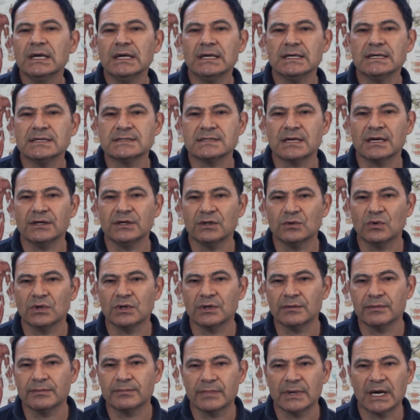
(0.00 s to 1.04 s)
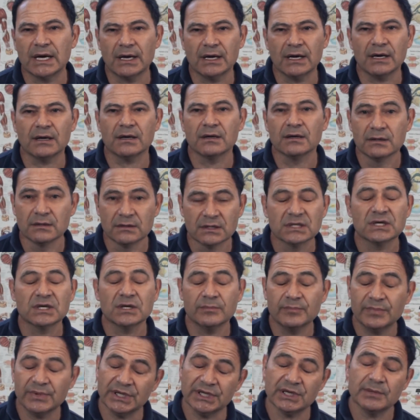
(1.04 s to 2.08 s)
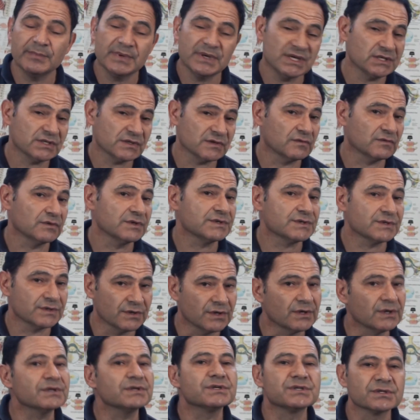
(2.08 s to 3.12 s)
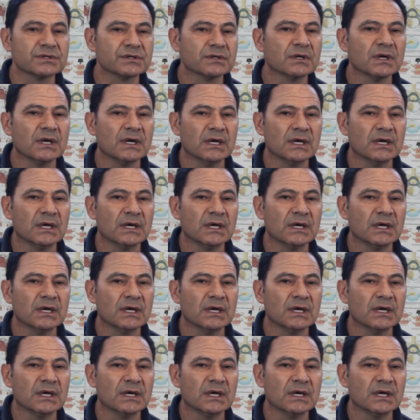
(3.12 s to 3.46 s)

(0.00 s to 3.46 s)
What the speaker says: is that you want to complete a piece of research.